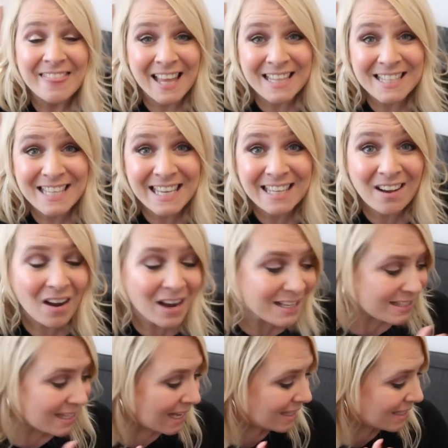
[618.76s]
That's it,
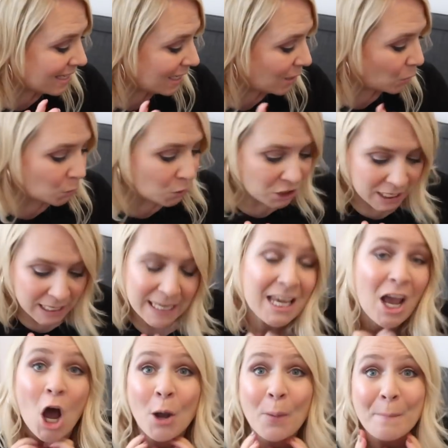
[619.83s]
guys. That's a little
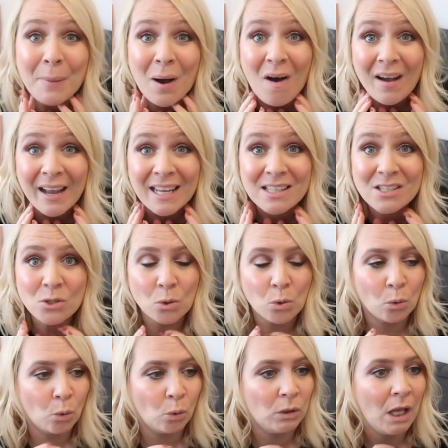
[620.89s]
cheeky home bargains
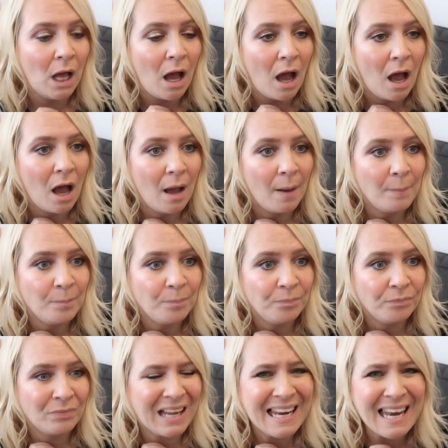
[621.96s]
haul. Let
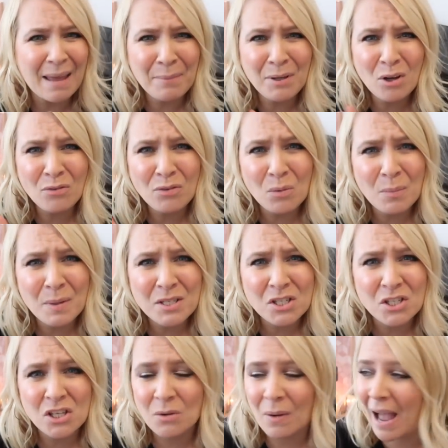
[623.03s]
me know if you want me
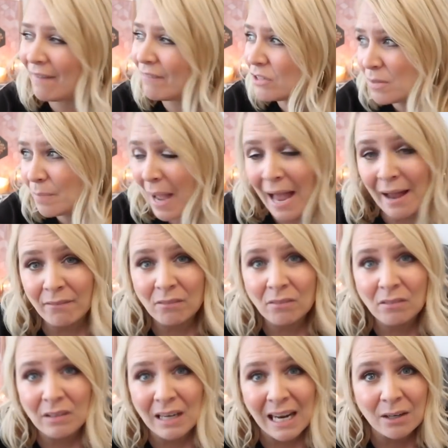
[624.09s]
to do. I haven't done a
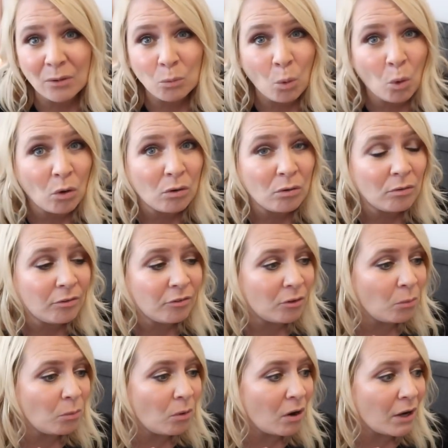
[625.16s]
Poundland one
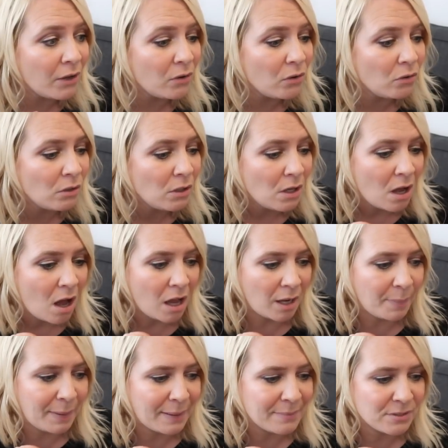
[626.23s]
for a while. I
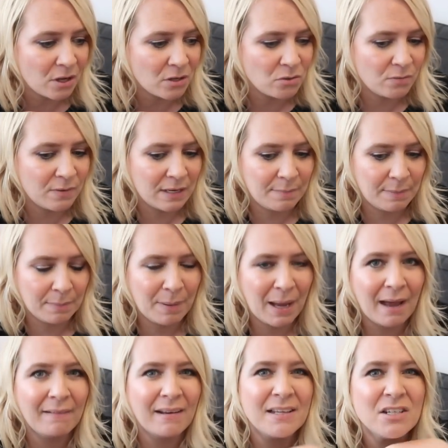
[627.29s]
could perhaps go to a really big
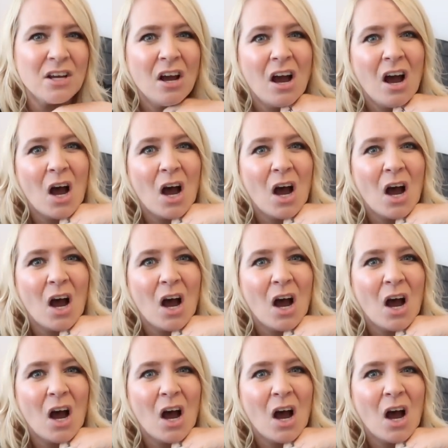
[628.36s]
Poundland.